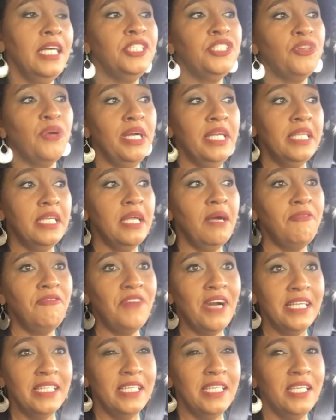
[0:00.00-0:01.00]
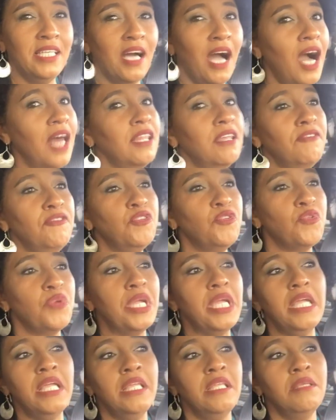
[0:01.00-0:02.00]
So I ended up finding an olive
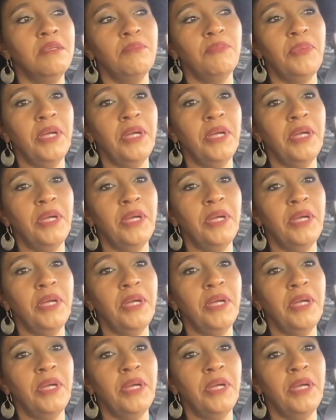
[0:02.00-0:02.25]
green